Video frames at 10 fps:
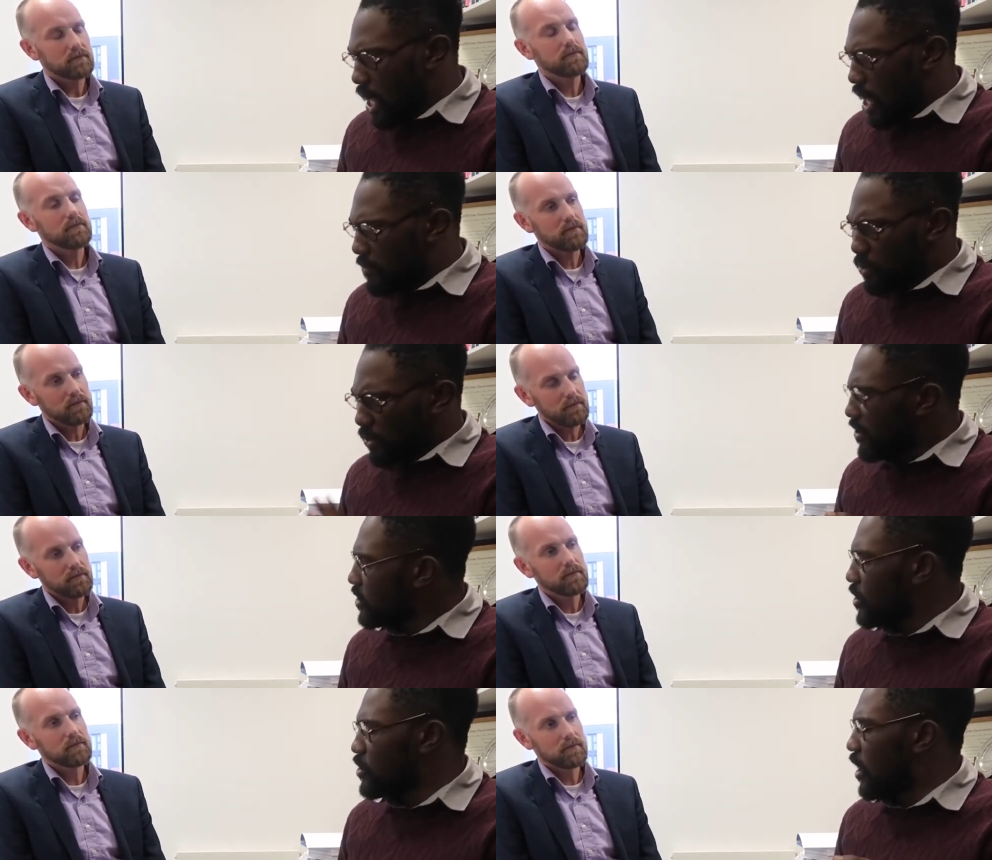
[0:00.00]
Speaker 1: Uh, so the first
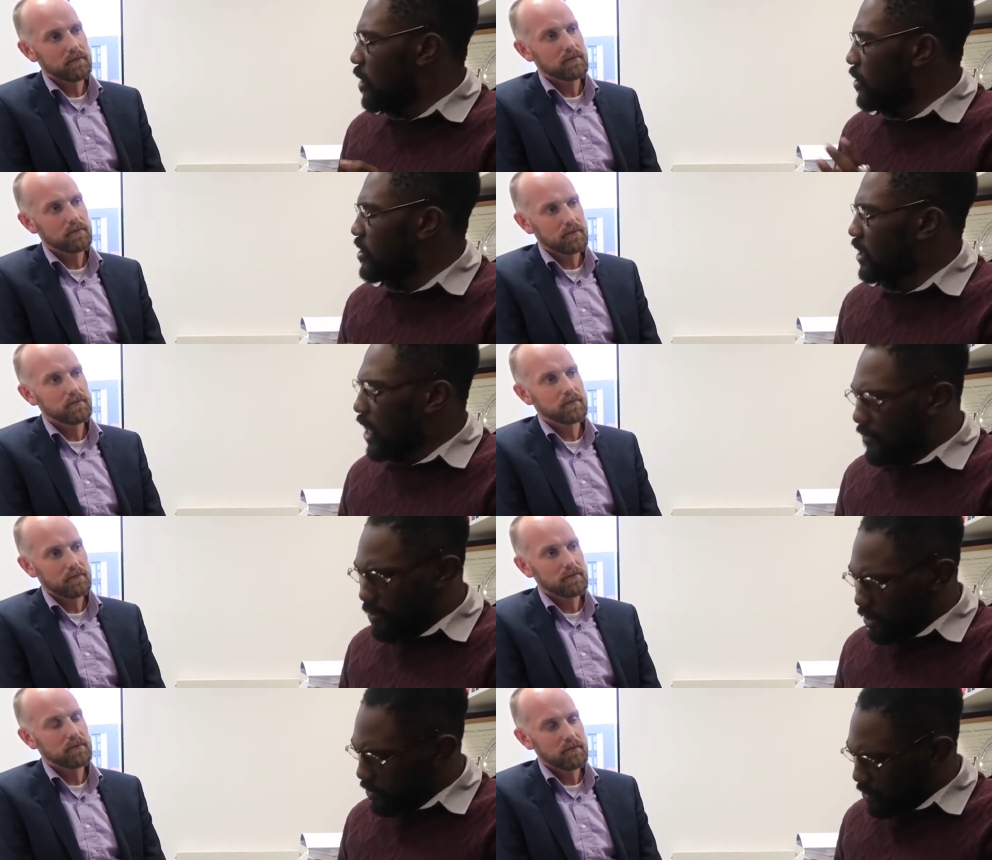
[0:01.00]
question that I wanted to
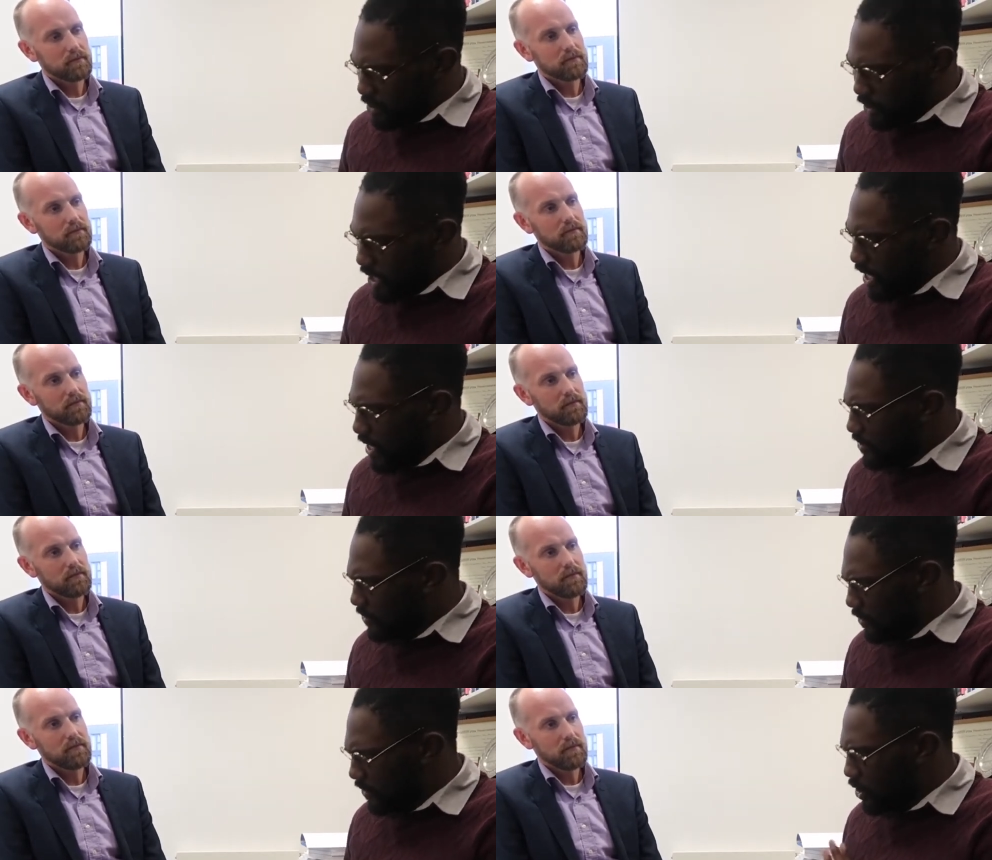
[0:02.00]
cover was looking at
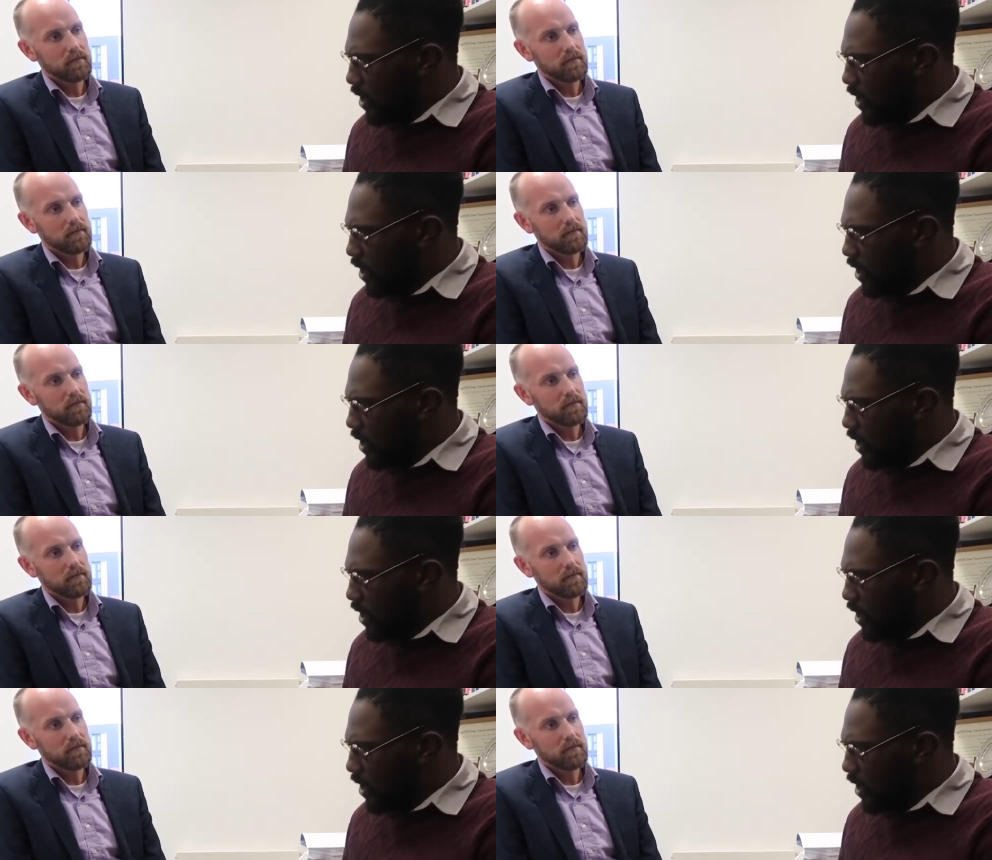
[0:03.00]
sort of the